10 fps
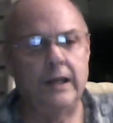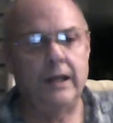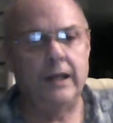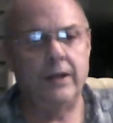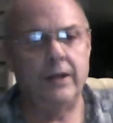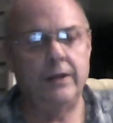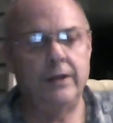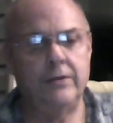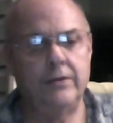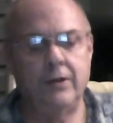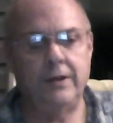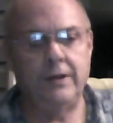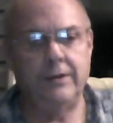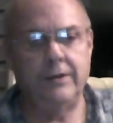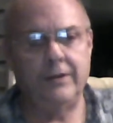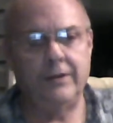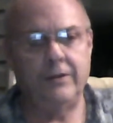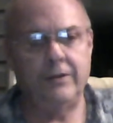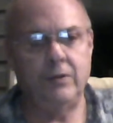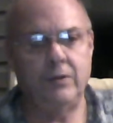that is totally
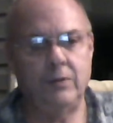consistent